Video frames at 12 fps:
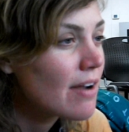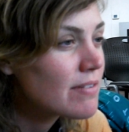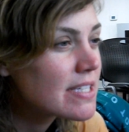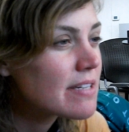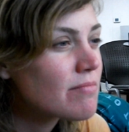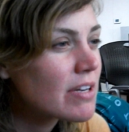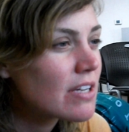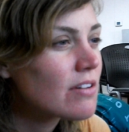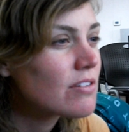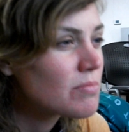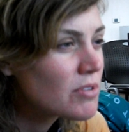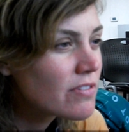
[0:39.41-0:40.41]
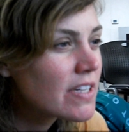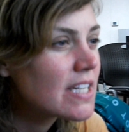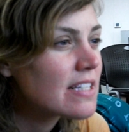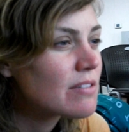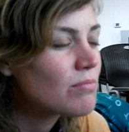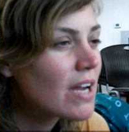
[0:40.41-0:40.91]
I was in one of those
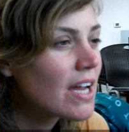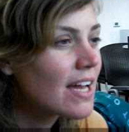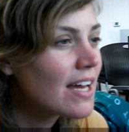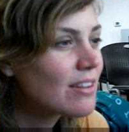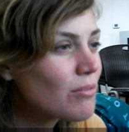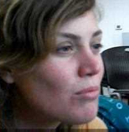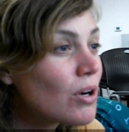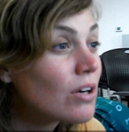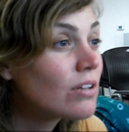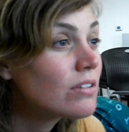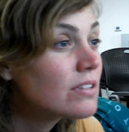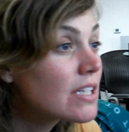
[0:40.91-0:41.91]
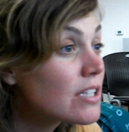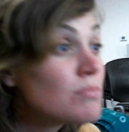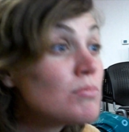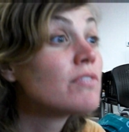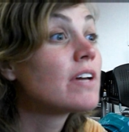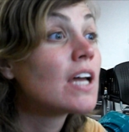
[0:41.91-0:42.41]
movies where the world
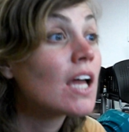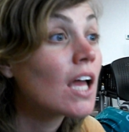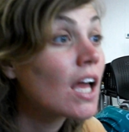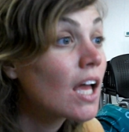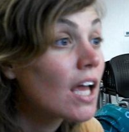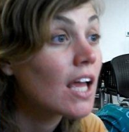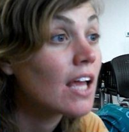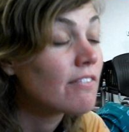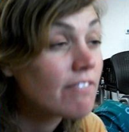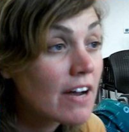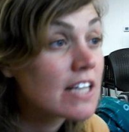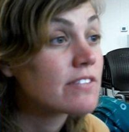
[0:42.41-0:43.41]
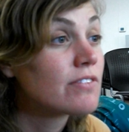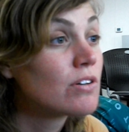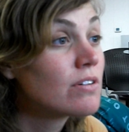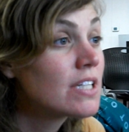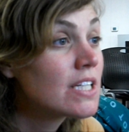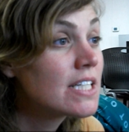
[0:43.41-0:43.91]
is moving in fast
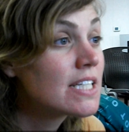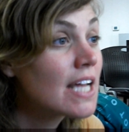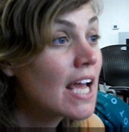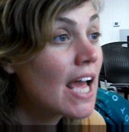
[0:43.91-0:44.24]
forward